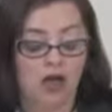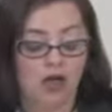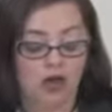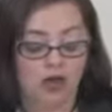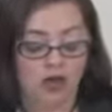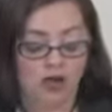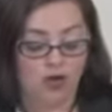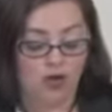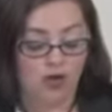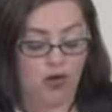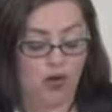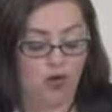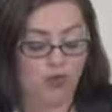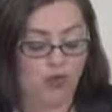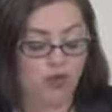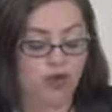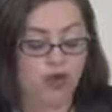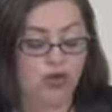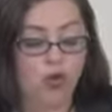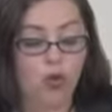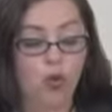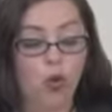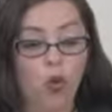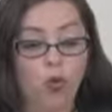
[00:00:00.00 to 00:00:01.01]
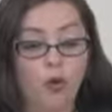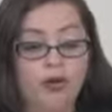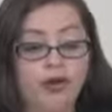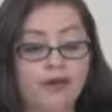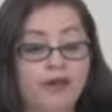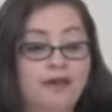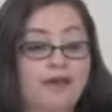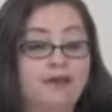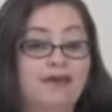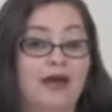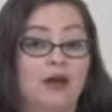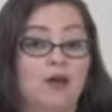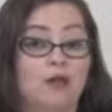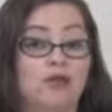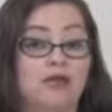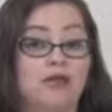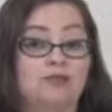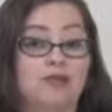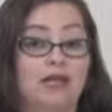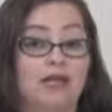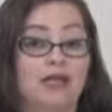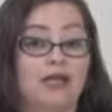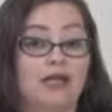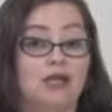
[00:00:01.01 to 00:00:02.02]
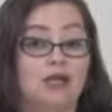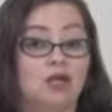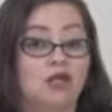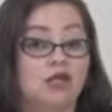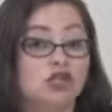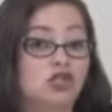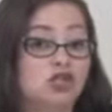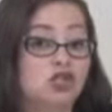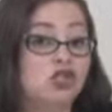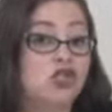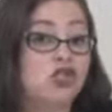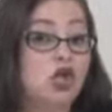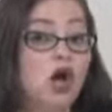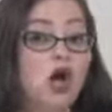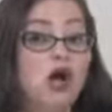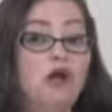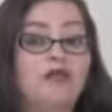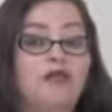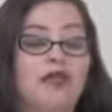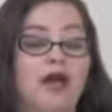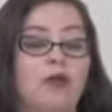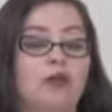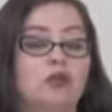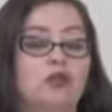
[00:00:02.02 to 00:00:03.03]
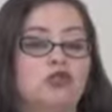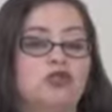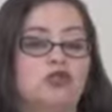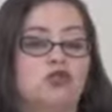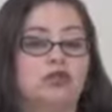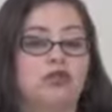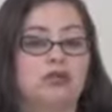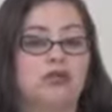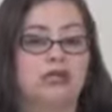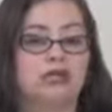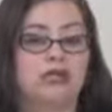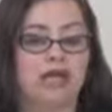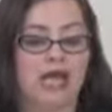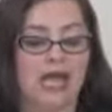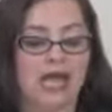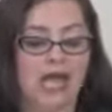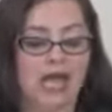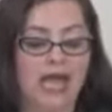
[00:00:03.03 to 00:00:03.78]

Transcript: a recording that was made, or a song that was written,